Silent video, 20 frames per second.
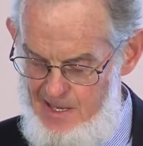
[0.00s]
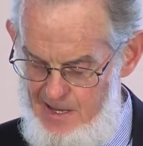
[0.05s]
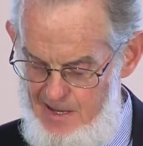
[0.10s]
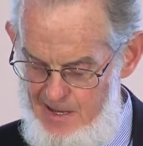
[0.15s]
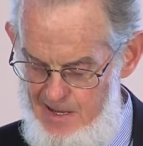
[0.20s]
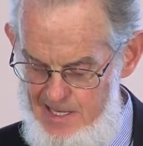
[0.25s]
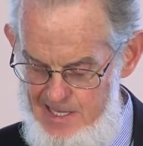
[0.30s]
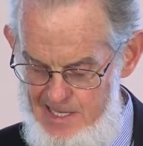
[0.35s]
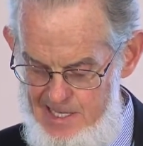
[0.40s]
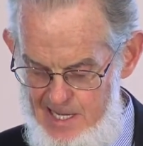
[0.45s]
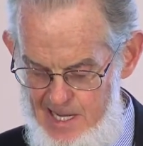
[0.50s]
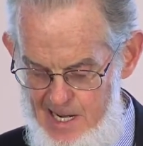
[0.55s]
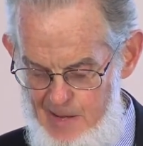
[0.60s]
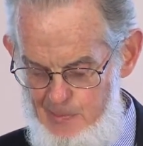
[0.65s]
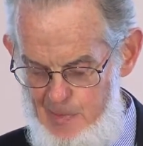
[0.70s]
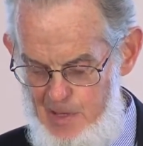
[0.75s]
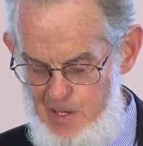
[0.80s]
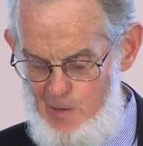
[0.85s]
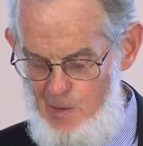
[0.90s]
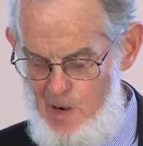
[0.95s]
I set
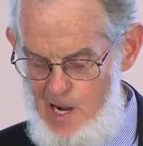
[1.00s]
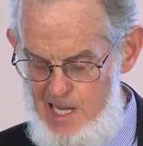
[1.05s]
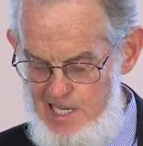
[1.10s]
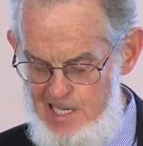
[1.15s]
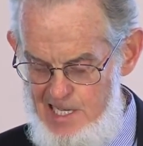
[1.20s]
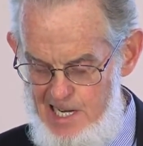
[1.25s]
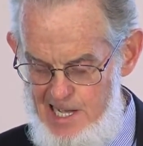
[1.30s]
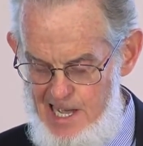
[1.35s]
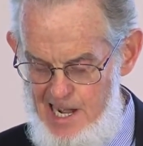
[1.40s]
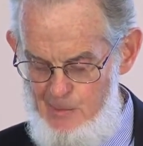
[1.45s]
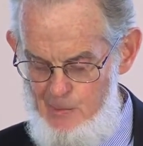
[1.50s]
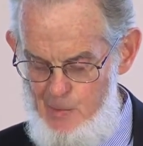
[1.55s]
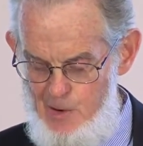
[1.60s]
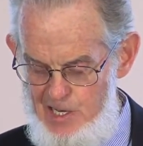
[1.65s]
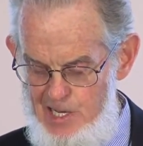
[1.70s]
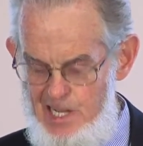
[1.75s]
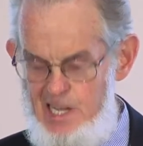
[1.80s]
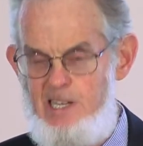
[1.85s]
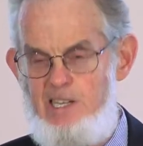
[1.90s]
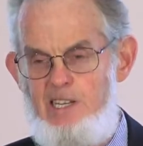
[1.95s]
up the Grassland
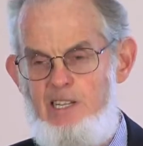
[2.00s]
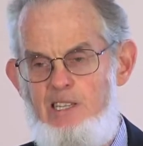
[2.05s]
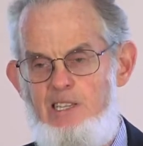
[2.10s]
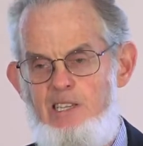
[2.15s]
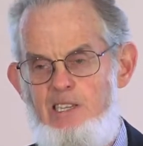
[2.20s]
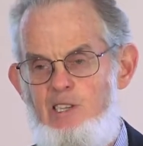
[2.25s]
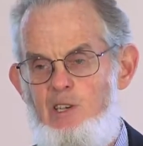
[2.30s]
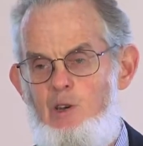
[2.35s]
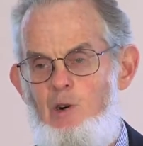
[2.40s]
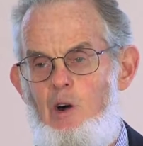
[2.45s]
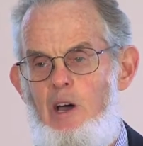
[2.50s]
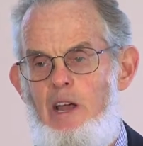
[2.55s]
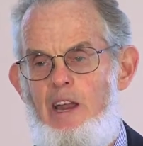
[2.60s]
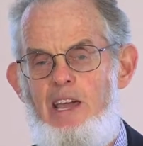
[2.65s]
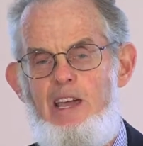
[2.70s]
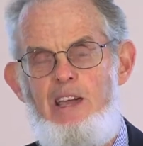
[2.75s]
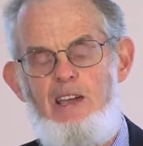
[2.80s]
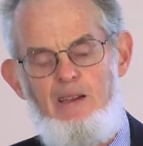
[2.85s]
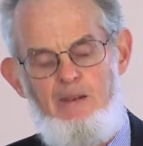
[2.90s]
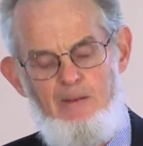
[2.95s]
Protection
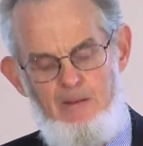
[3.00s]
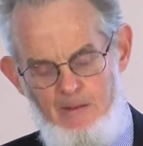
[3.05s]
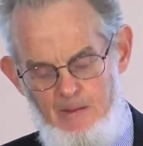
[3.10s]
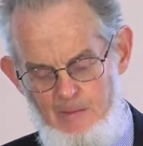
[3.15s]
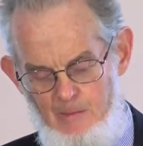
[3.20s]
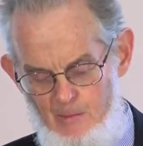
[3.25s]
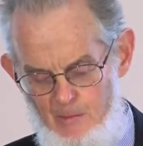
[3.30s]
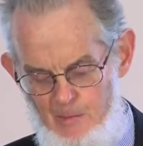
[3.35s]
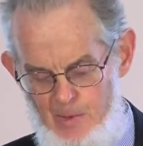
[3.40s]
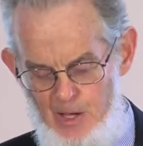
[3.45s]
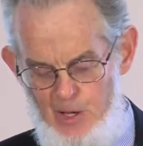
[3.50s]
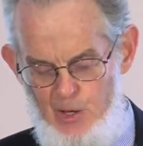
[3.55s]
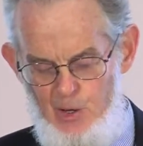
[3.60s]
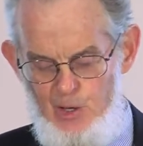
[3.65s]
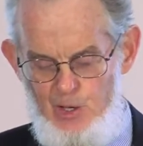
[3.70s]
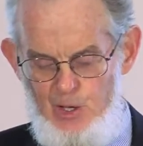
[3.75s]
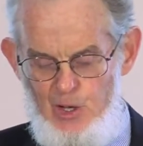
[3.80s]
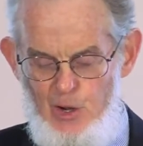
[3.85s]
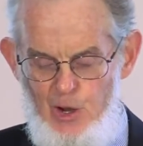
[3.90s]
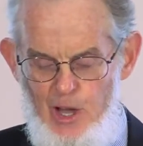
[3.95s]
Society
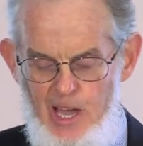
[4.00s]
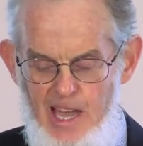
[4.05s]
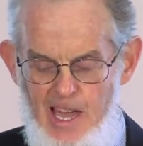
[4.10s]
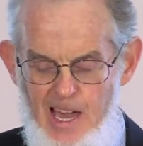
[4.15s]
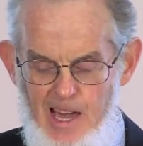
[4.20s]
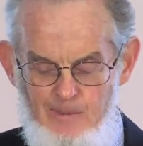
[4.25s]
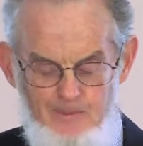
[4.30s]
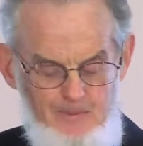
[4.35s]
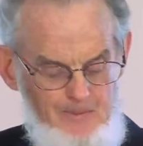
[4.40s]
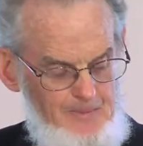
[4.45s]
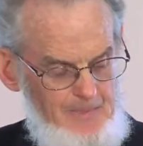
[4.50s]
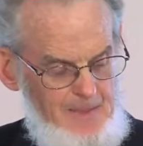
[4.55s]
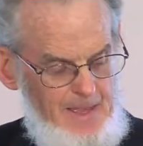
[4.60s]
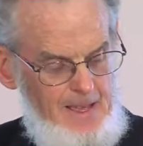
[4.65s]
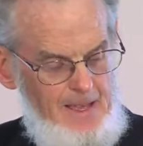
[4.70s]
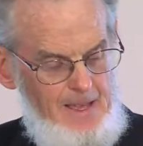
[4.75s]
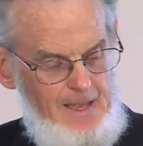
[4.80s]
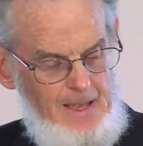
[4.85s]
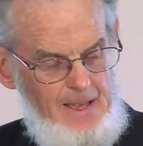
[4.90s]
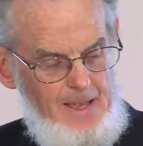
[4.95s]
because I, uh,
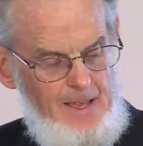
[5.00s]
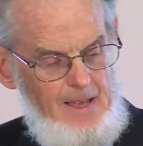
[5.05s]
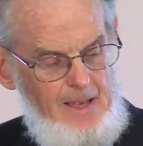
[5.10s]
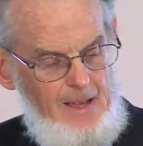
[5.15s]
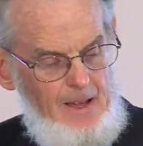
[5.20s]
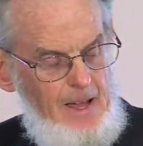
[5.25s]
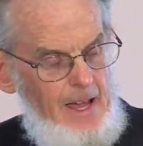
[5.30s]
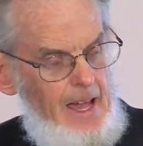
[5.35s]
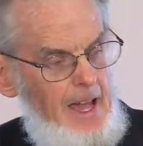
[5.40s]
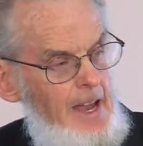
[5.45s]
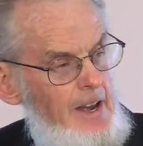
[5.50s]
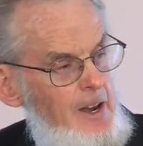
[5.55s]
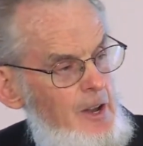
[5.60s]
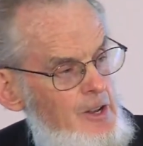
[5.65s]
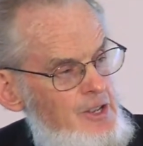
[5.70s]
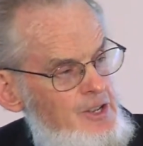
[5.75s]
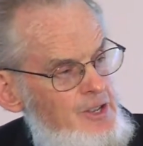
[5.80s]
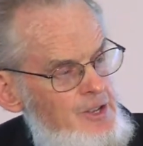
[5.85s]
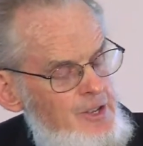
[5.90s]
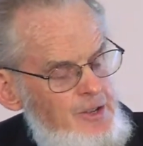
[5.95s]
and
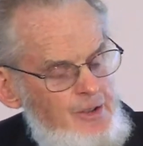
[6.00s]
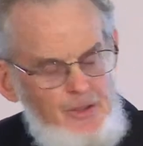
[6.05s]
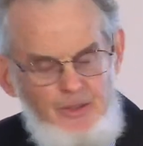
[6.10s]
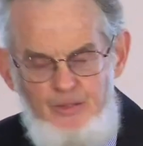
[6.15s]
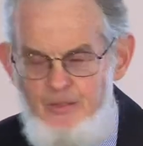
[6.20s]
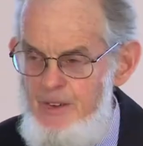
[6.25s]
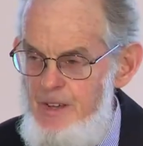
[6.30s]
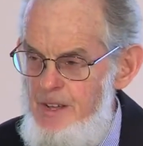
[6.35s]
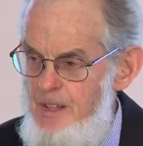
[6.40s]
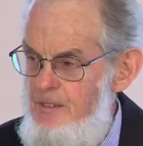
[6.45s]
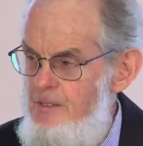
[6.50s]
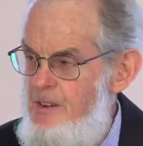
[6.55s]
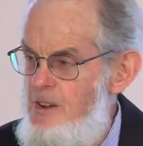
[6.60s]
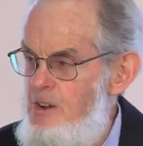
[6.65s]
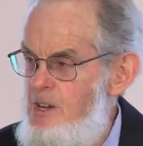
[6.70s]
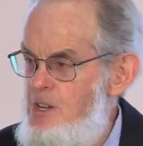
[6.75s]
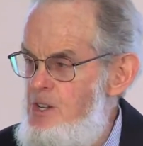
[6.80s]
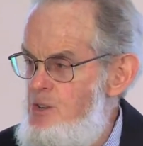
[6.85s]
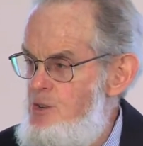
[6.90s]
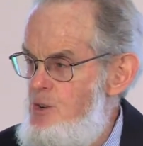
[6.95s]
I still feel
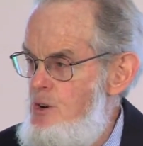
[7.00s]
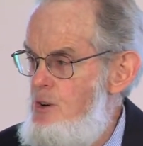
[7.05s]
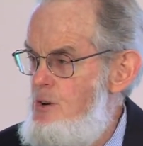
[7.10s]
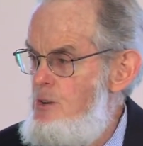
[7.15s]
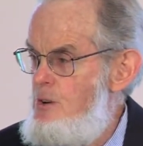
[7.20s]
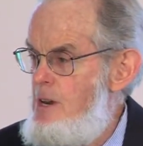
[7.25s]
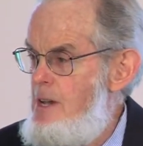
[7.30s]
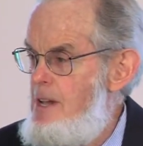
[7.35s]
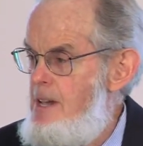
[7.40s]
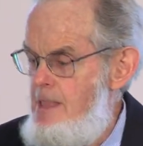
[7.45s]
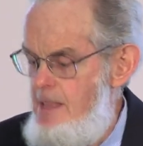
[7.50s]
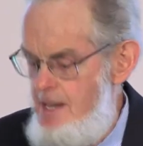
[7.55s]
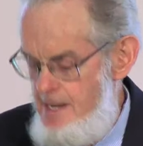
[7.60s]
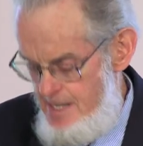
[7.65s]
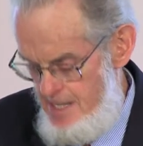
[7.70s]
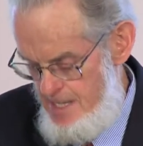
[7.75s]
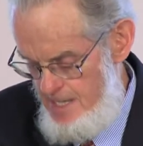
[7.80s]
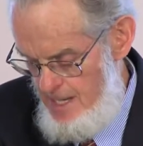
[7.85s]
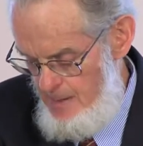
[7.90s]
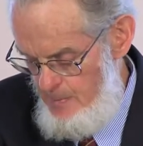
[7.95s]
very strongly
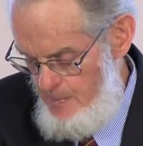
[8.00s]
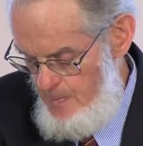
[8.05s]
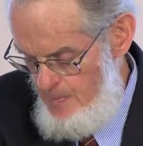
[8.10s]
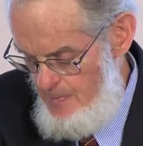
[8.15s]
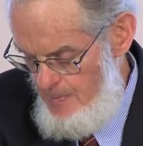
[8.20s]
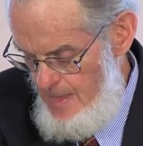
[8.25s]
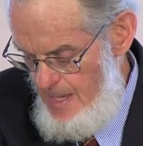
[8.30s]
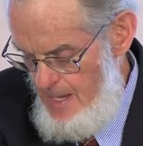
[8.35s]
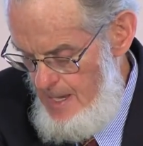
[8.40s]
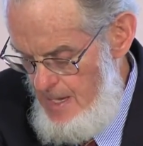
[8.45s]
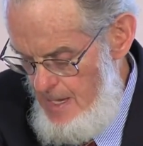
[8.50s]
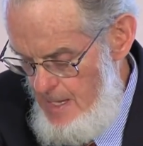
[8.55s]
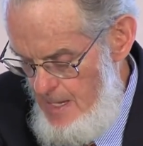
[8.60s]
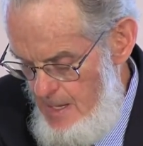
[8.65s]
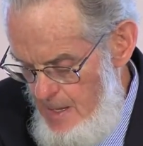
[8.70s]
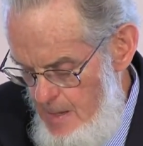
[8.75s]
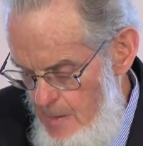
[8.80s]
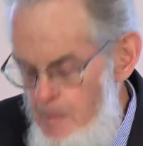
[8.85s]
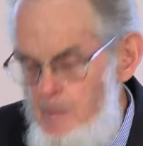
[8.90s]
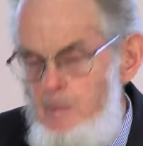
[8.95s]
that uh,
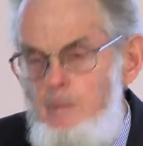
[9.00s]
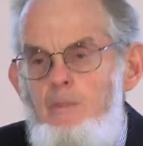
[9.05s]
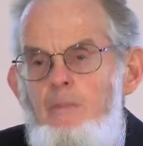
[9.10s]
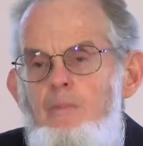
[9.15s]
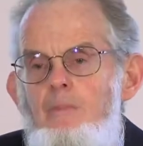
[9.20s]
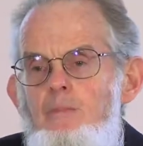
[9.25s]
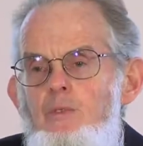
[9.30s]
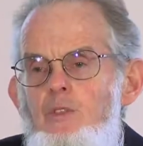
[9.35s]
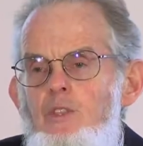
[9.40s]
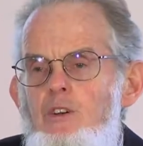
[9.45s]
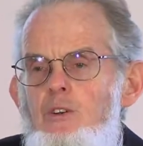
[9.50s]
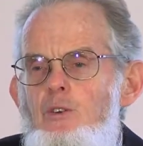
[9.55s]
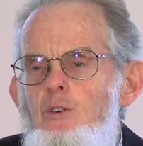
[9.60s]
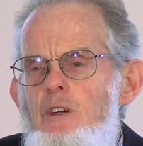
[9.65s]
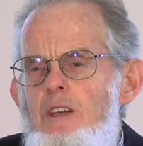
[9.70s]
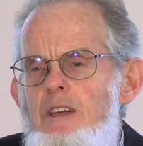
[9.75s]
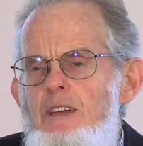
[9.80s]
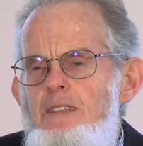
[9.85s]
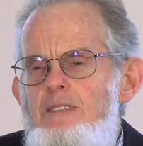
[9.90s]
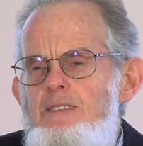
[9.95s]
the
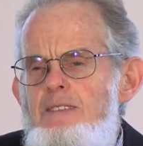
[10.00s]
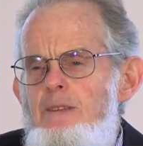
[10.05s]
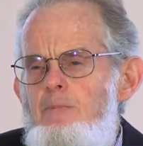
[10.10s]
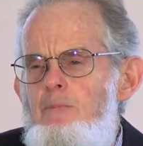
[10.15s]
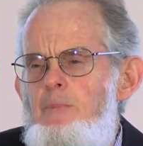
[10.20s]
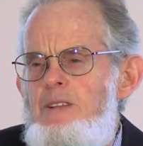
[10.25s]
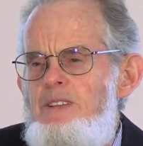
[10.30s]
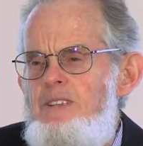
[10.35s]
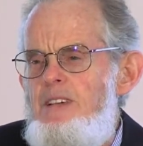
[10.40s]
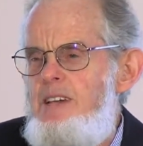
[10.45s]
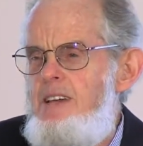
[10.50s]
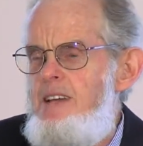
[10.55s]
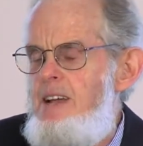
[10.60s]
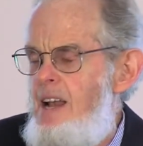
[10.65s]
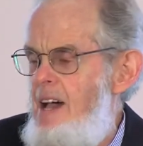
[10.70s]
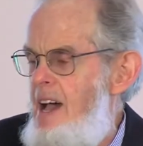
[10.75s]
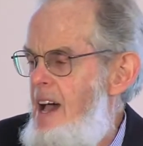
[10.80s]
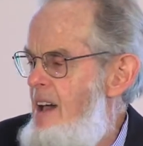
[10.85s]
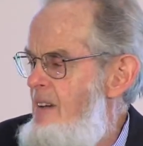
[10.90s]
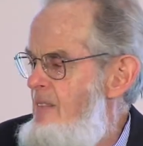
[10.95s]
Greens in
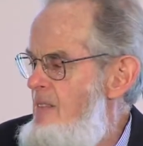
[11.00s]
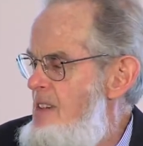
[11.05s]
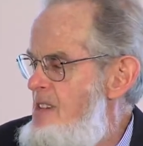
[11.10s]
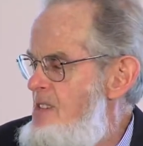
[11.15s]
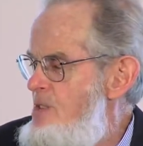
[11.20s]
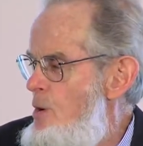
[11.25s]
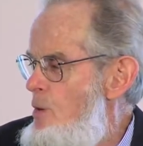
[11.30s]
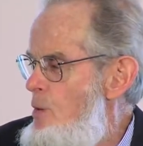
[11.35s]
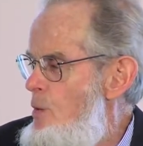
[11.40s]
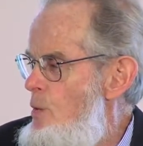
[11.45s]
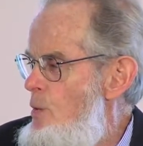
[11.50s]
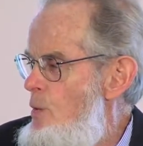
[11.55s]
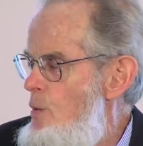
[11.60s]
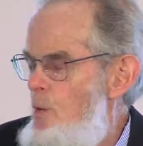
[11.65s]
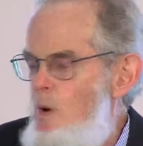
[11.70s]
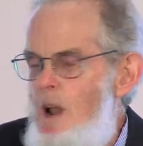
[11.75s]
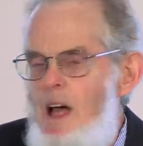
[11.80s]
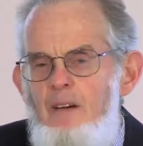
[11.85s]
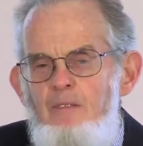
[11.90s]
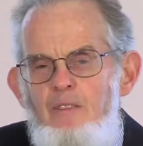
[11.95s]
particular have this
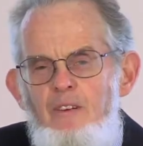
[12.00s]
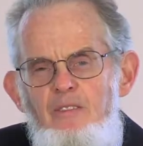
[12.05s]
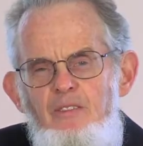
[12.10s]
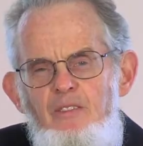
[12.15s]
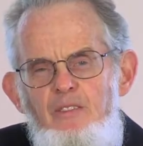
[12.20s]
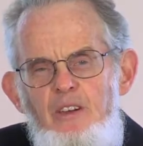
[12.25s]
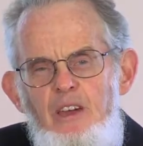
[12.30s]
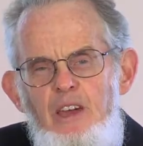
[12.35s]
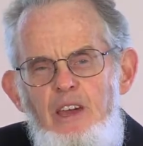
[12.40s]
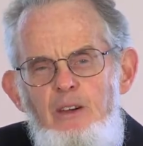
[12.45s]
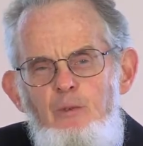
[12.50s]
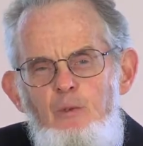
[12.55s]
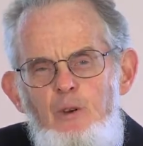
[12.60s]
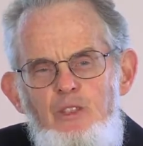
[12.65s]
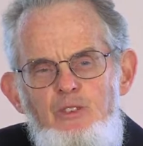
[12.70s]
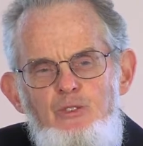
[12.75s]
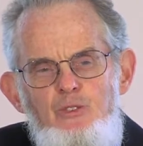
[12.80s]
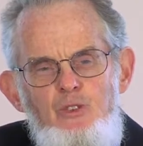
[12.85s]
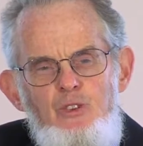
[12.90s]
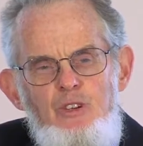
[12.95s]
love affair
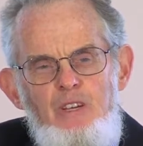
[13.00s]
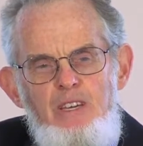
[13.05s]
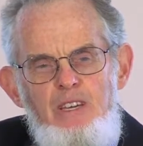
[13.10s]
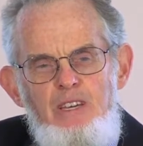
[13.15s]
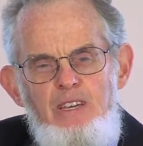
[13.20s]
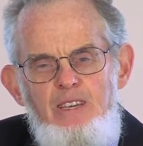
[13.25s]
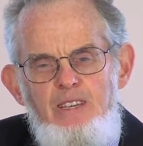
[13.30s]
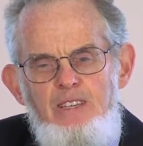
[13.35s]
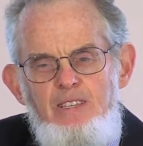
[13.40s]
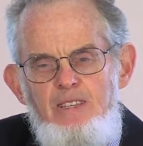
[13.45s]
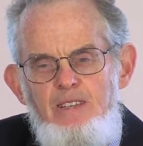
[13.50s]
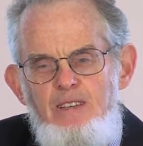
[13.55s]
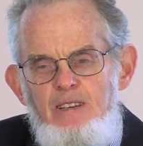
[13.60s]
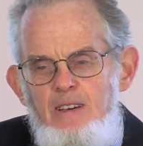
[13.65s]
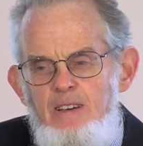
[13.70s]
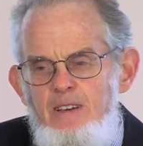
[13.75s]
with trees,